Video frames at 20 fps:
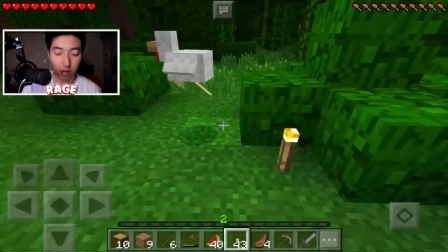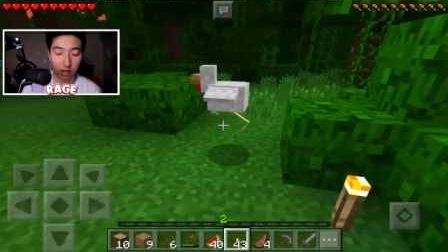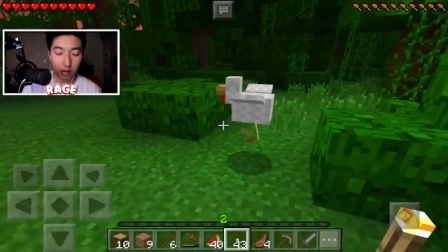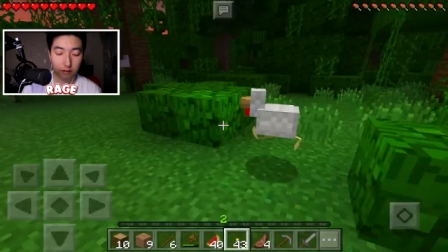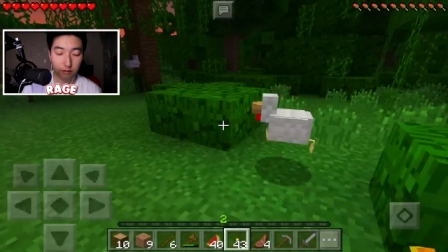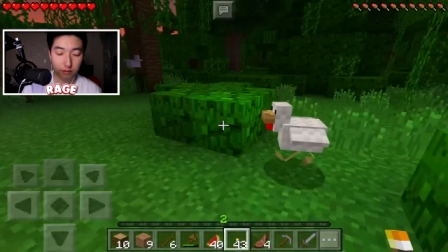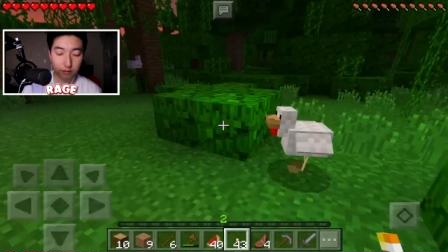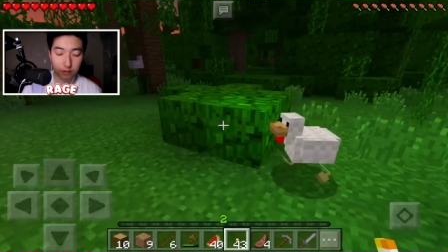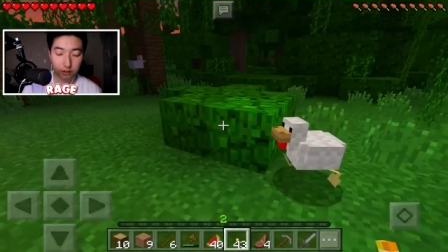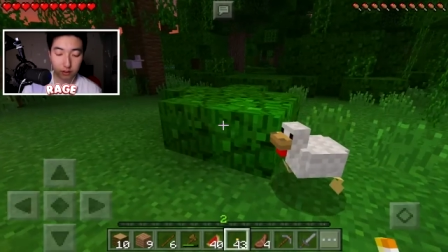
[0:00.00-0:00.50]
I
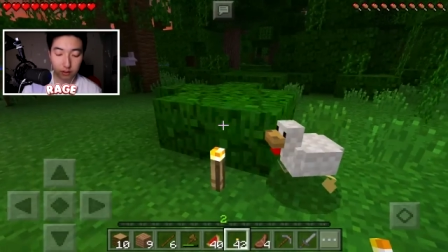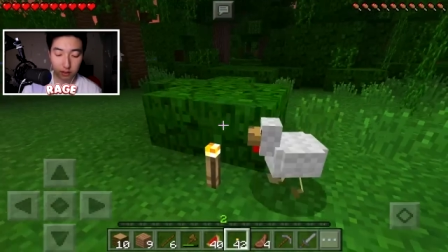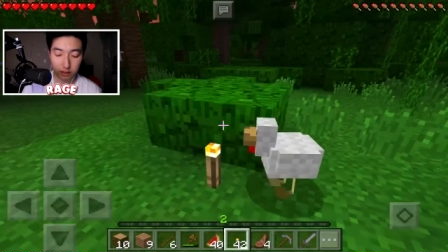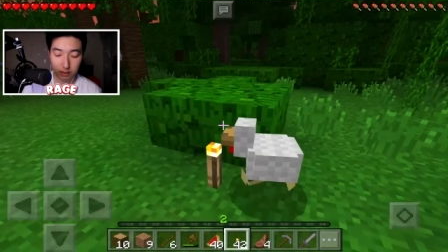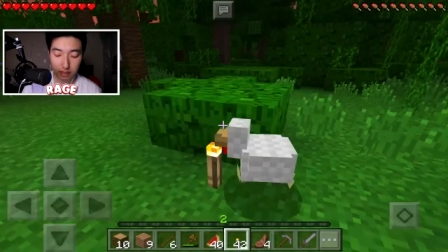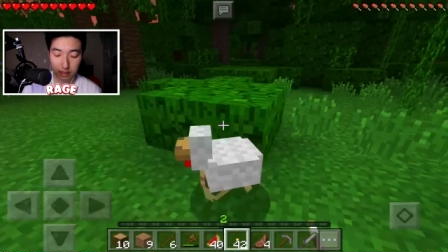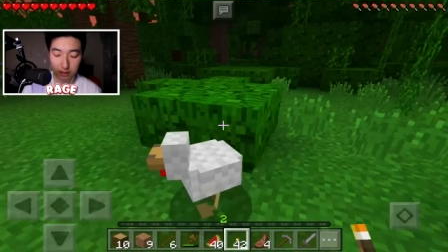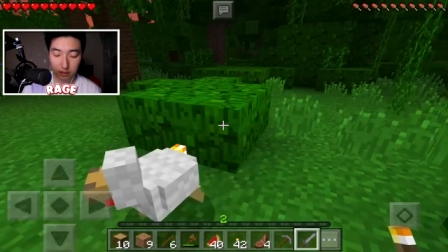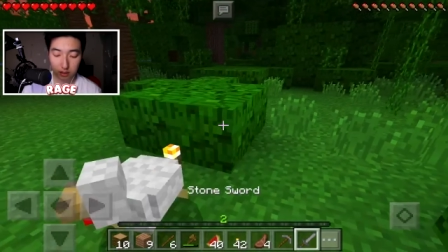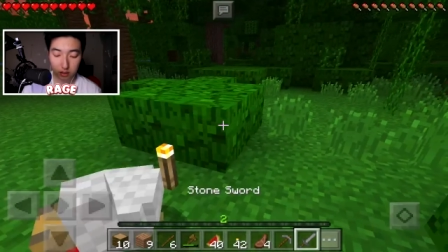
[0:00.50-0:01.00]
have a
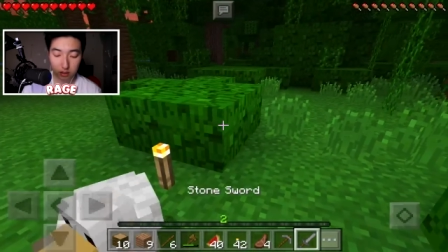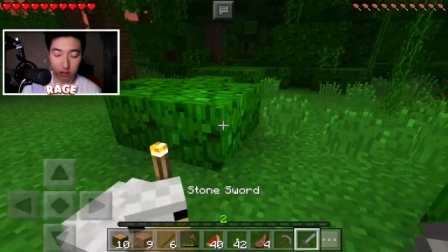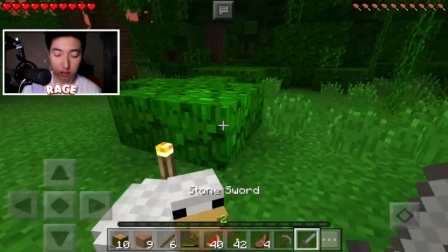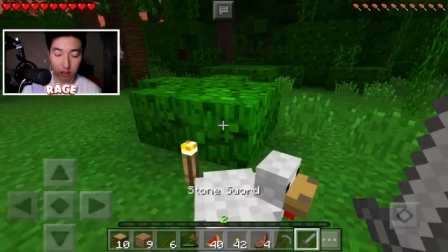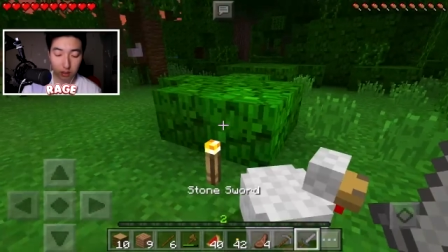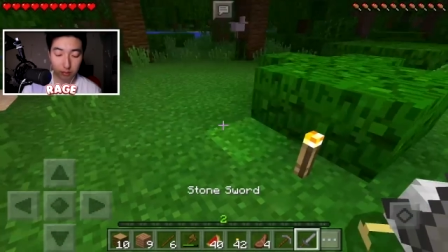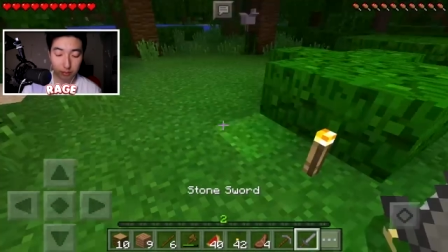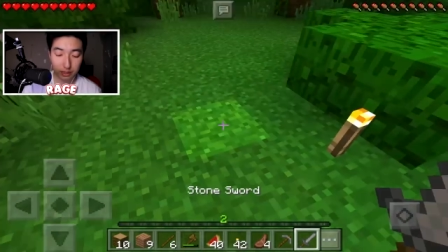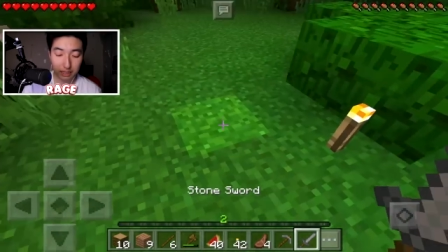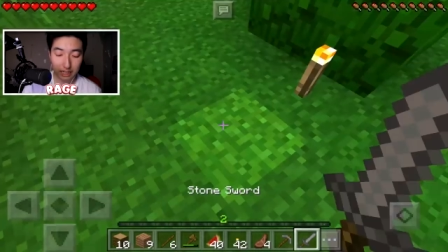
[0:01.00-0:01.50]
feeling that there's
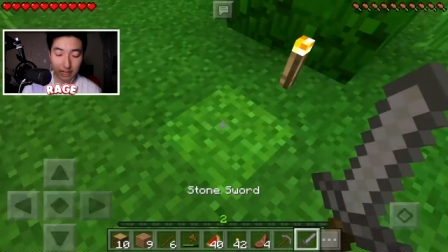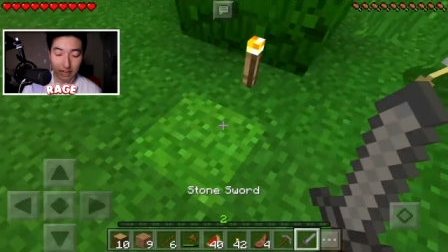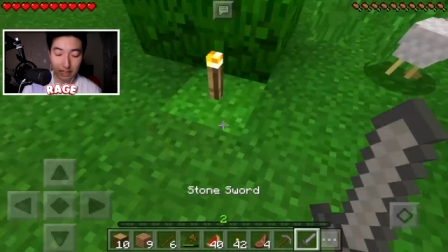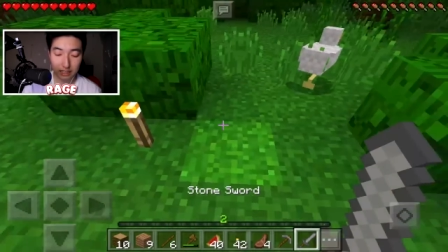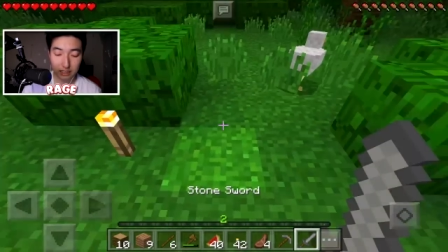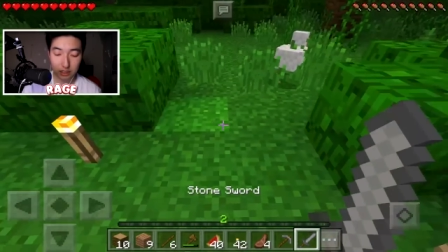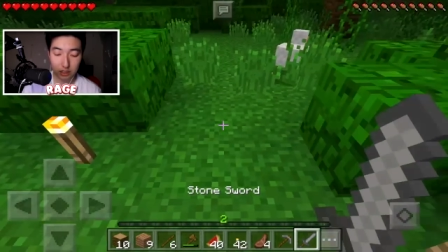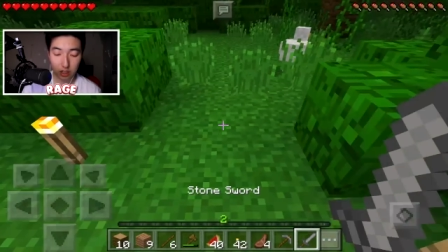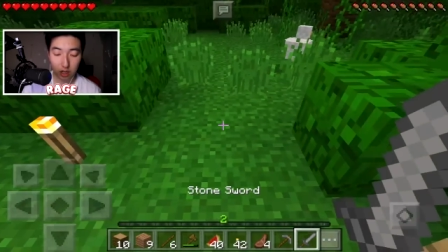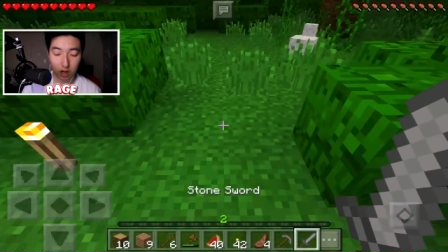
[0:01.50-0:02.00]
going to be
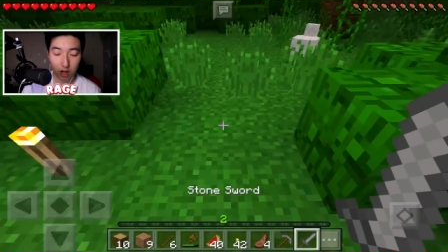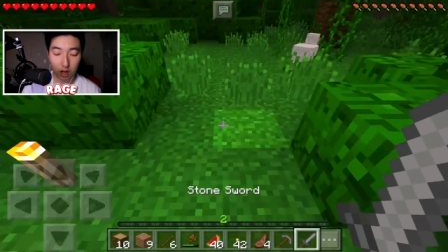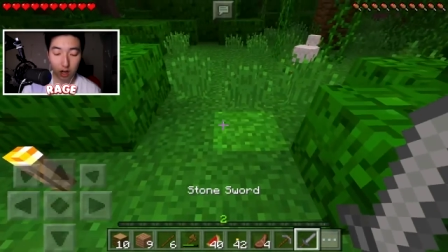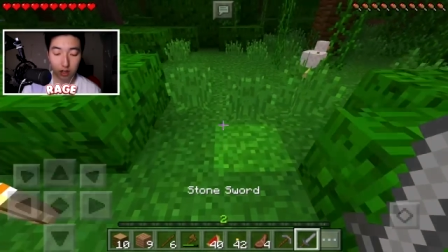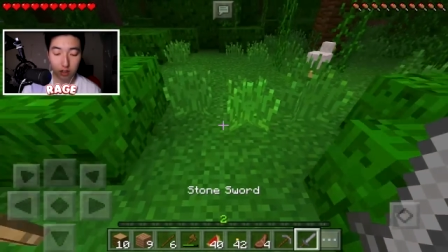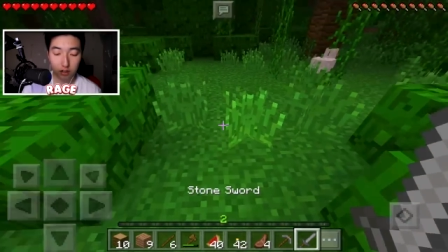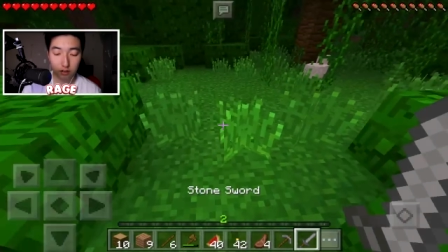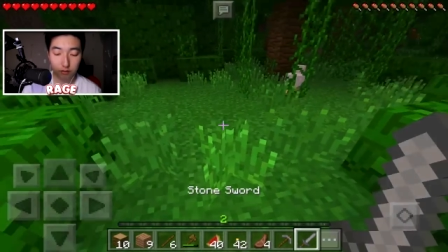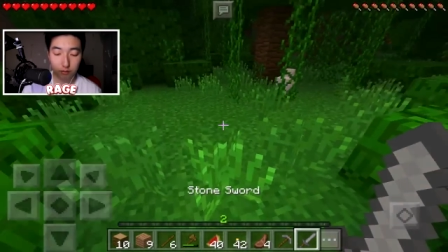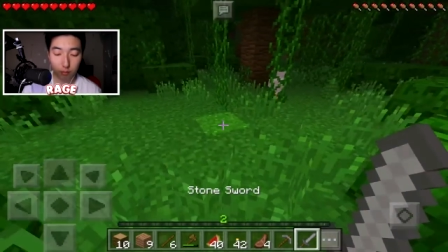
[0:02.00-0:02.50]
a
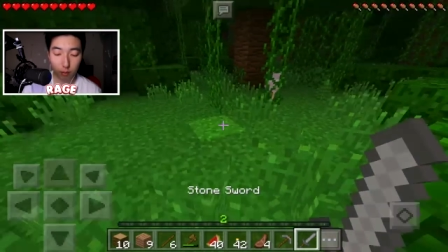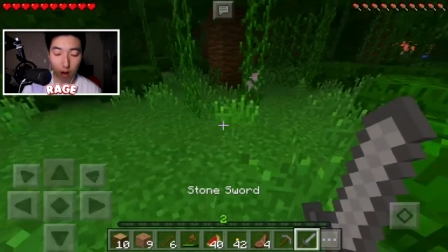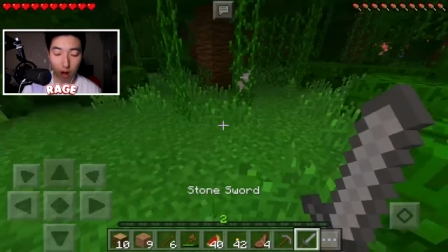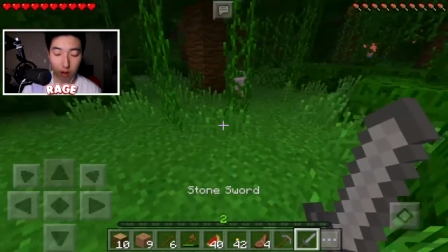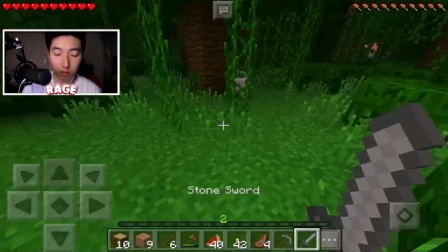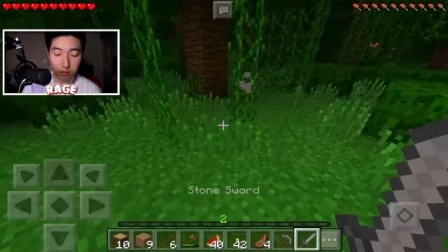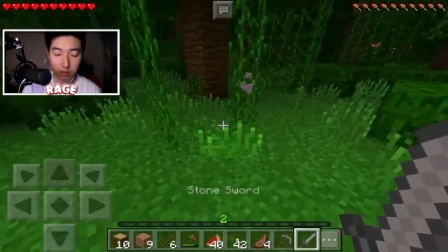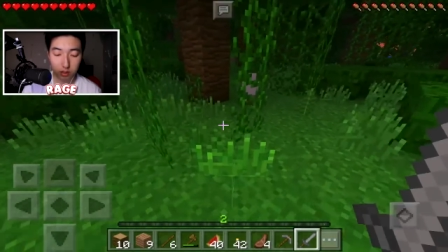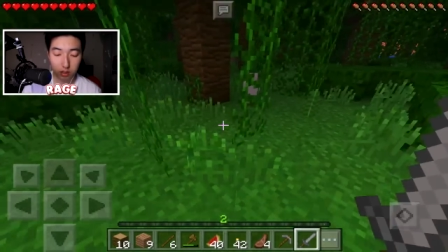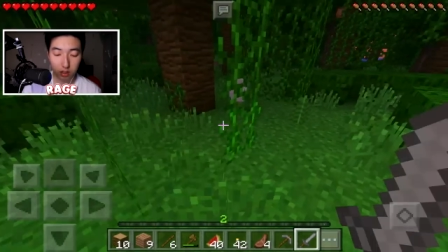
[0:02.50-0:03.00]
ton of
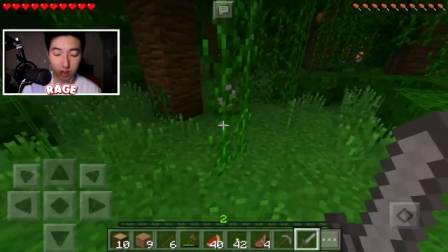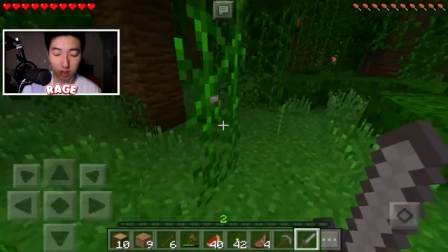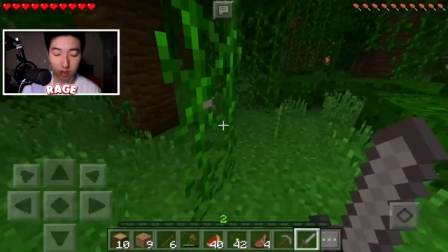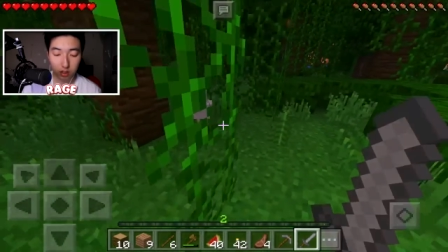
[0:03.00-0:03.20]
mobs.